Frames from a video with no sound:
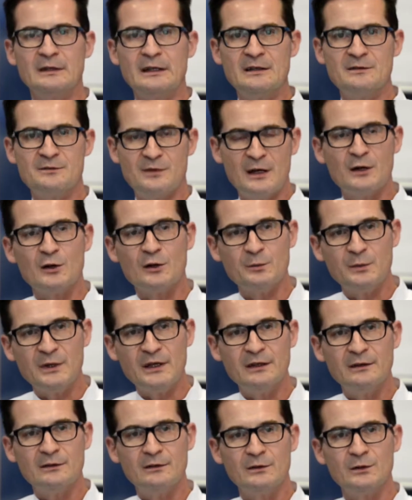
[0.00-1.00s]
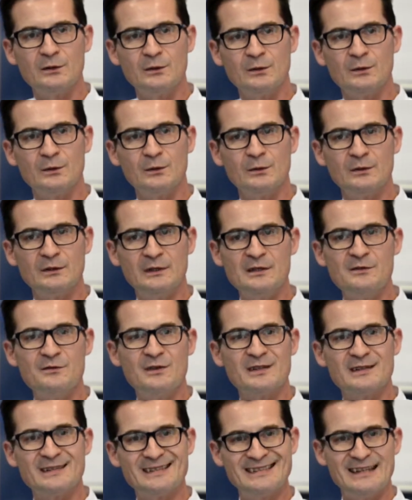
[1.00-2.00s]
environment to
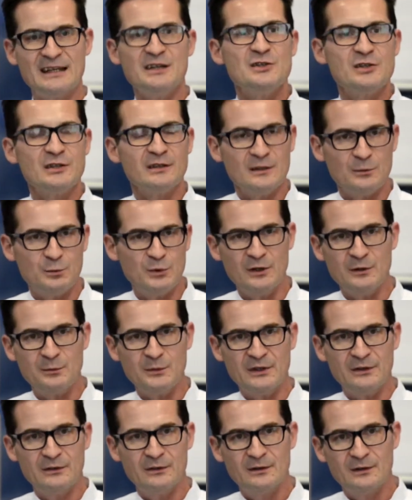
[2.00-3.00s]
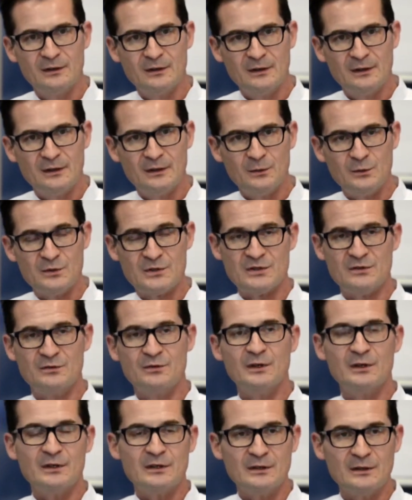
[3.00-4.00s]
deliver staging deployment, which is
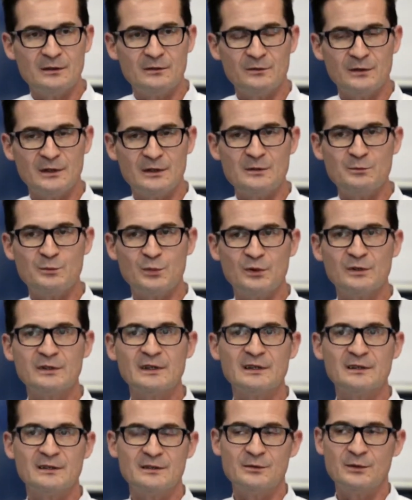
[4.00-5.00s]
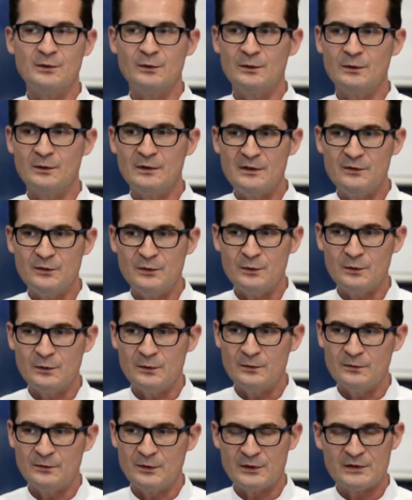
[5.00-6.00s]
very, very important if
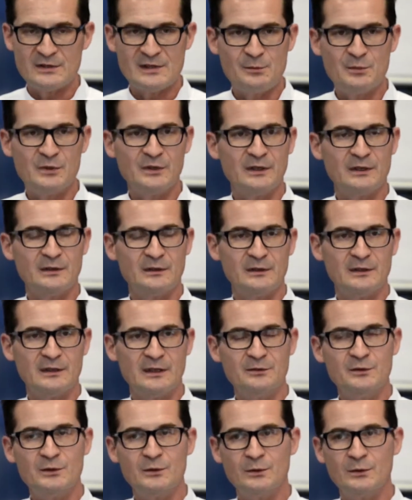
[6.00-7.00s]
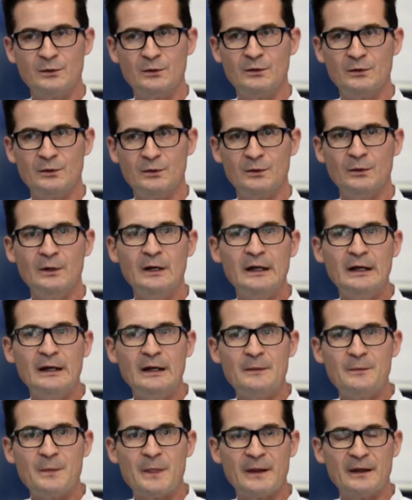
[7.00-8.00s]
you, for example, have to do
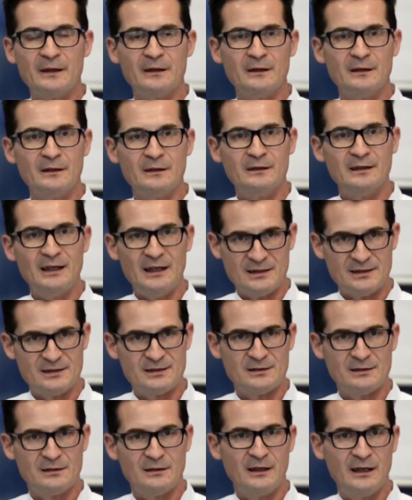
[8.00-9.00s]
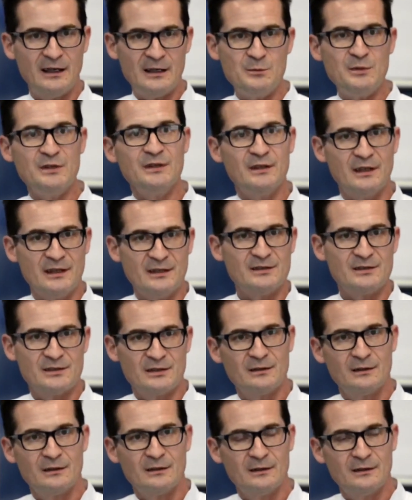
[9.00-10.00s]
tests, A/B
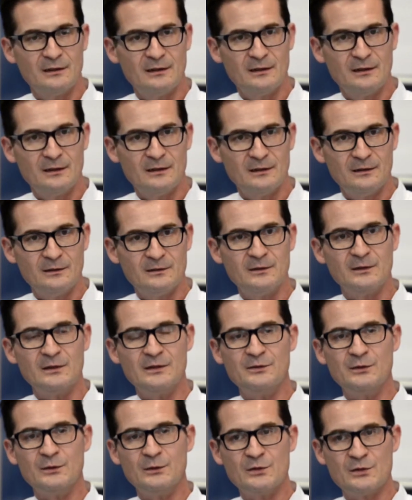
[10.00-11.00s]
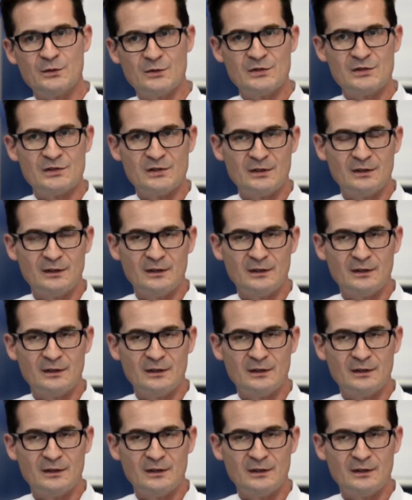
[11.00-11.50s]
tests. If you choose,